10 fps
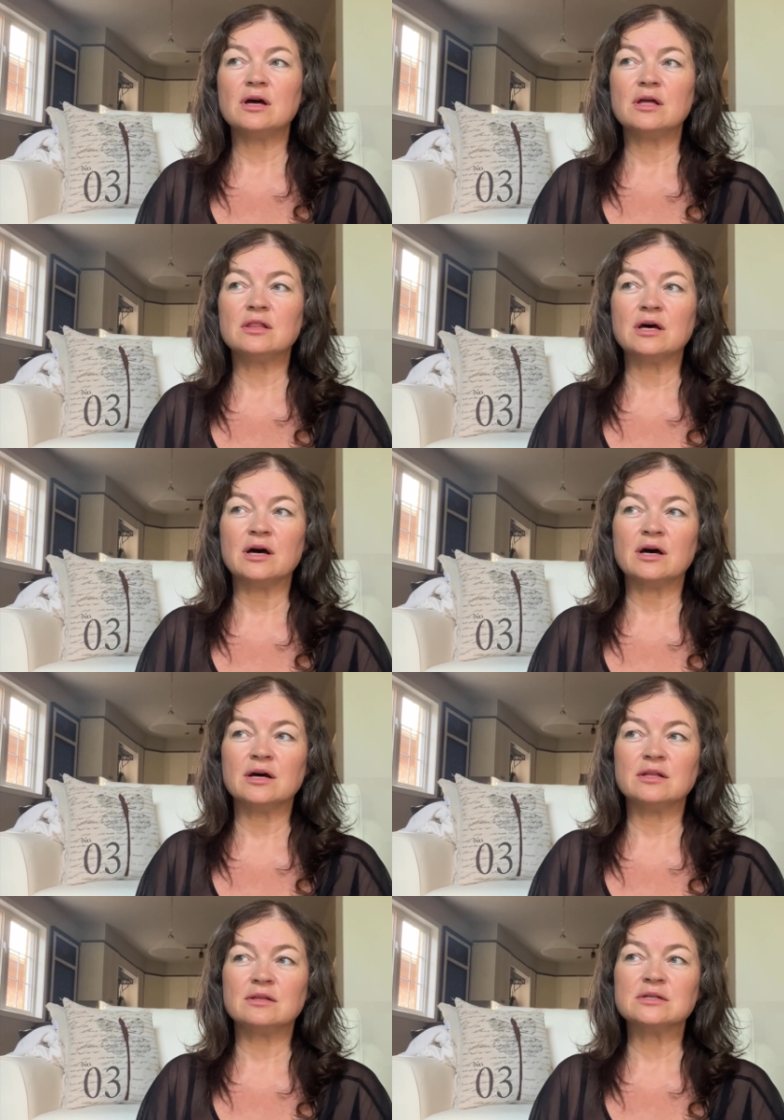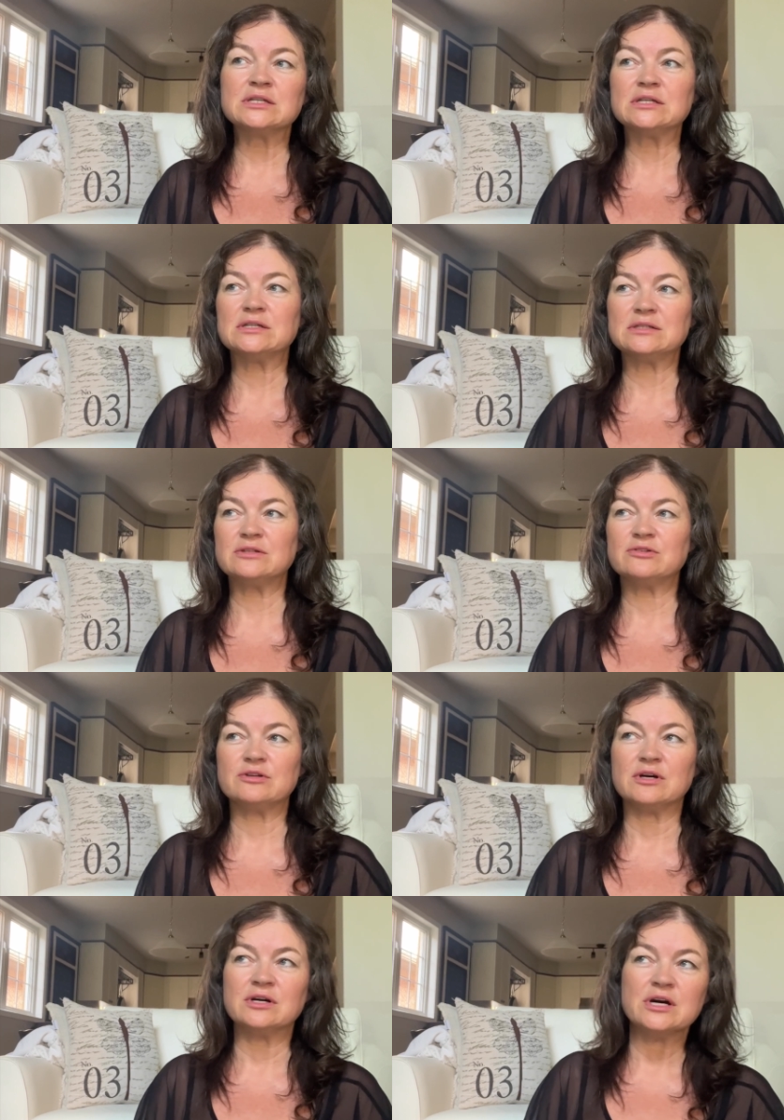that
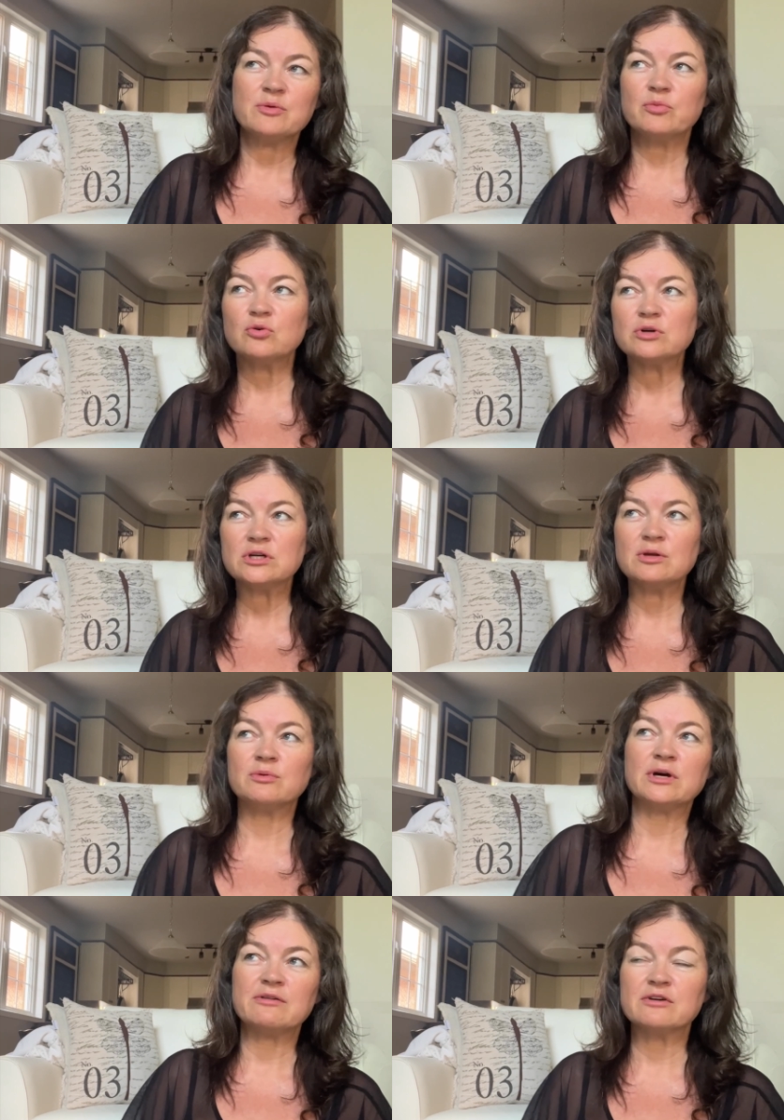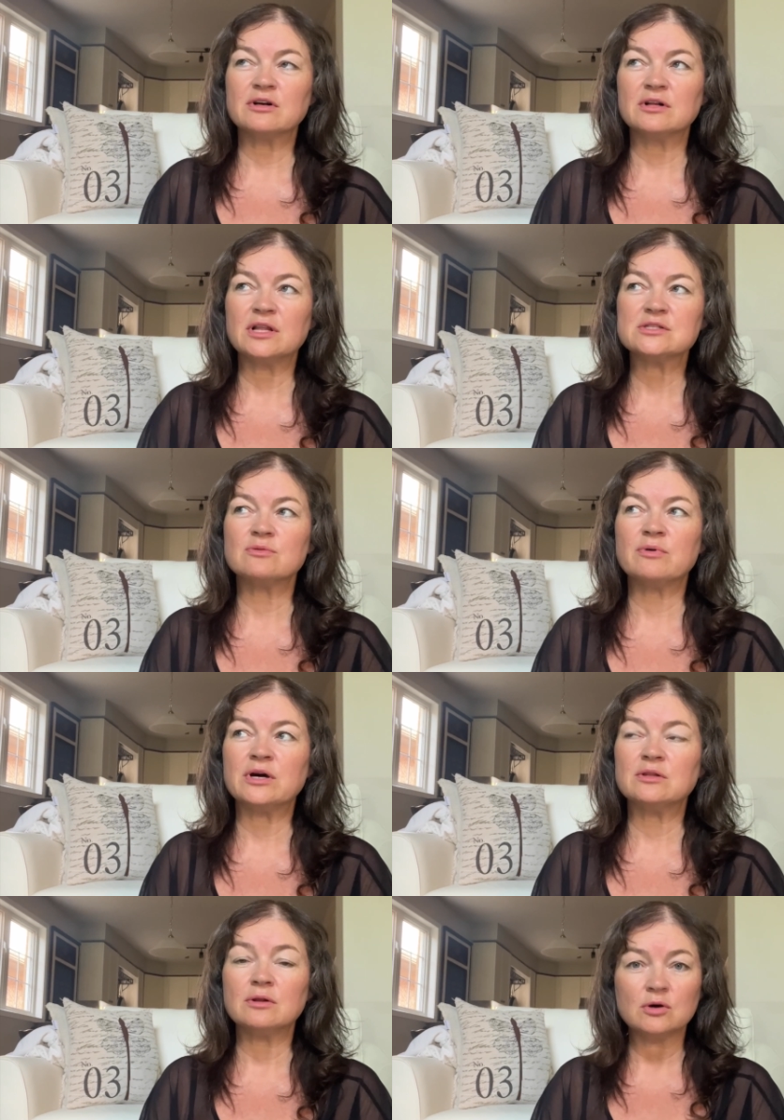I'm kind of bored, I want to have a glass of
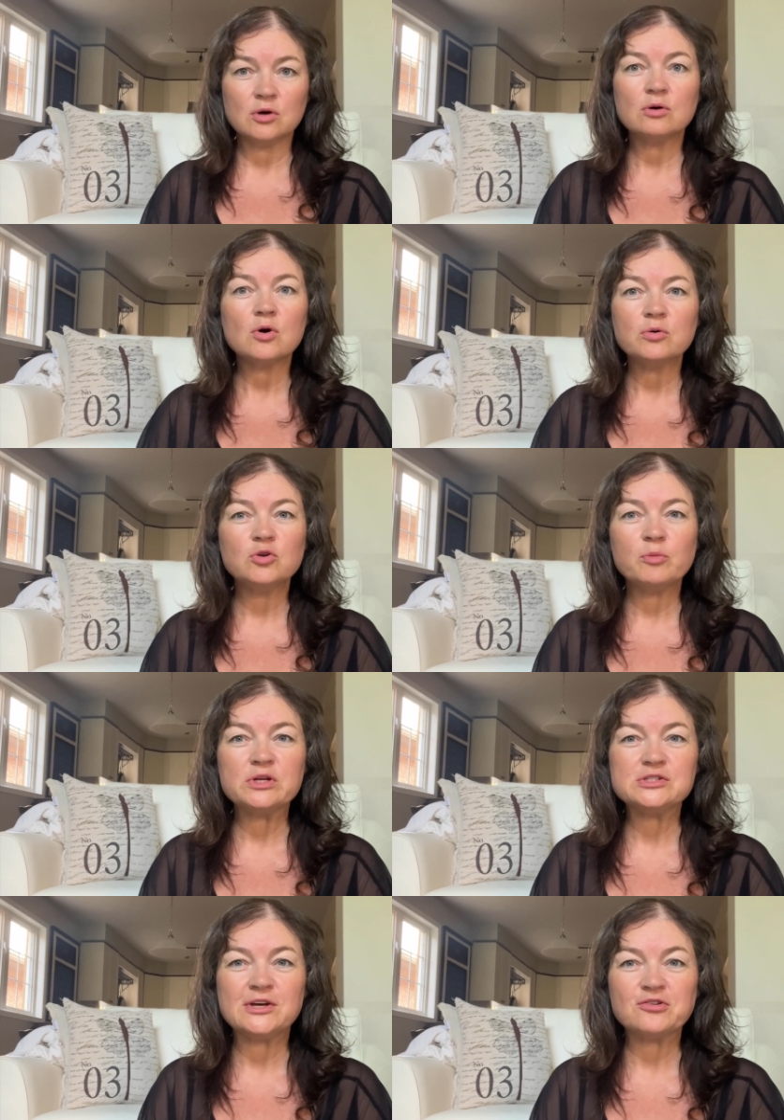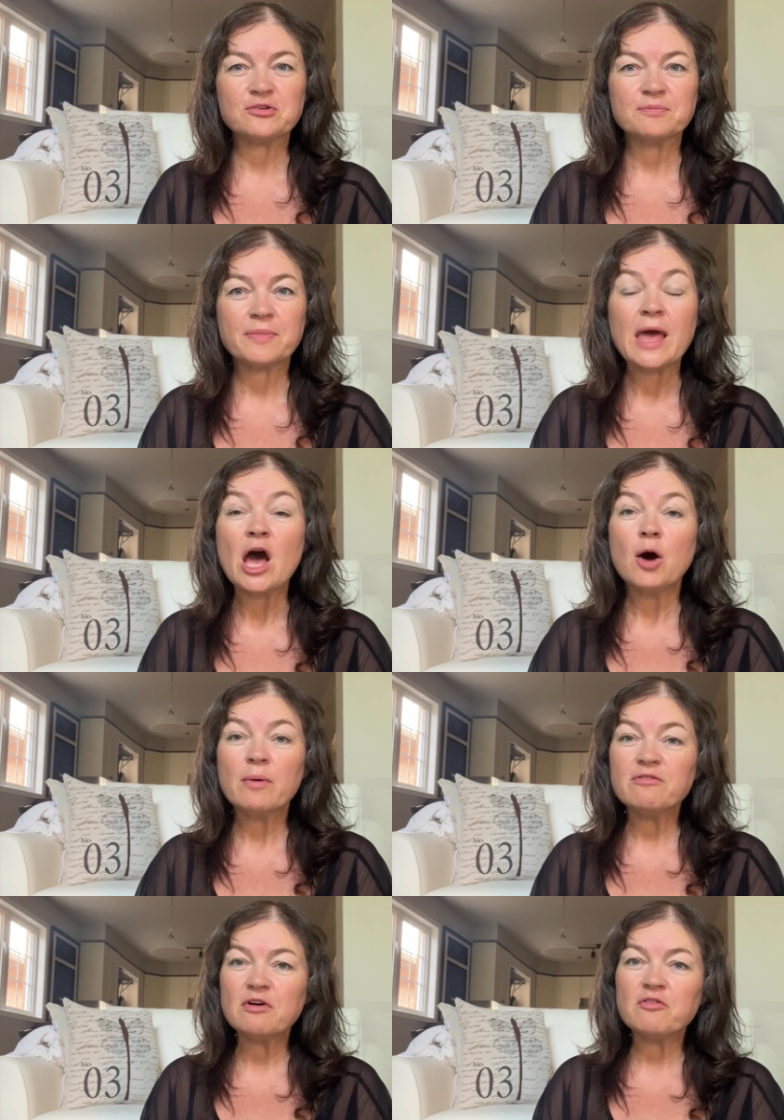wine, go into meditation.
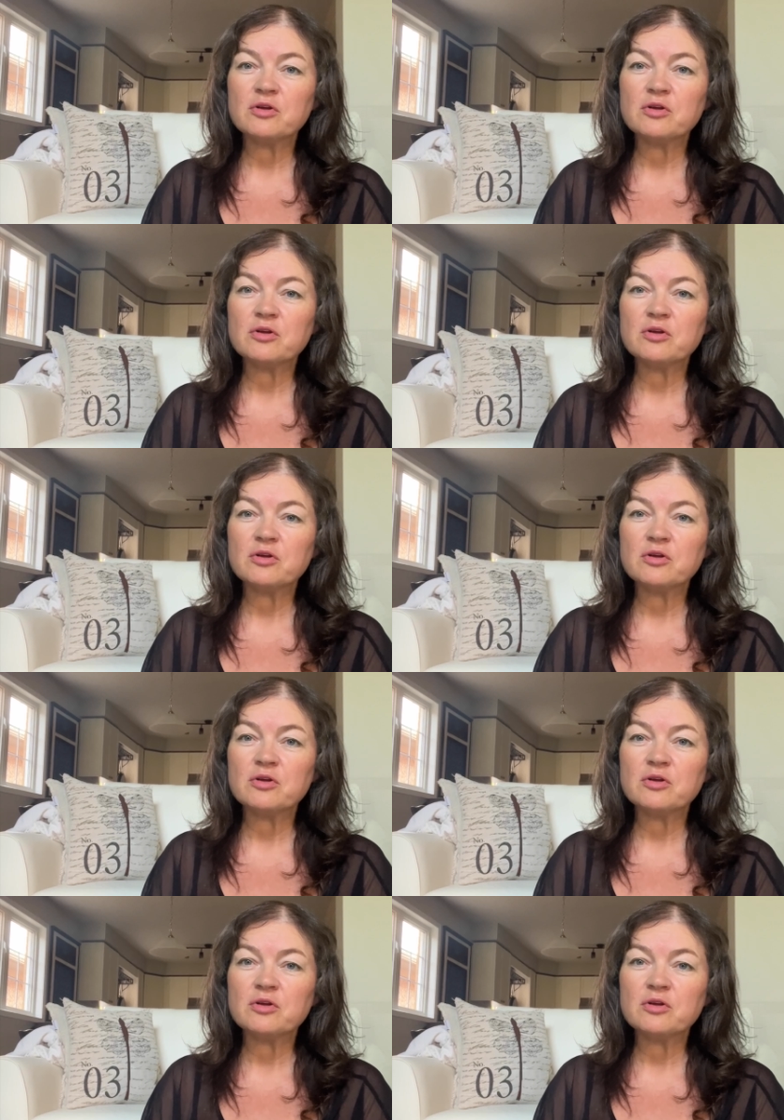My favorite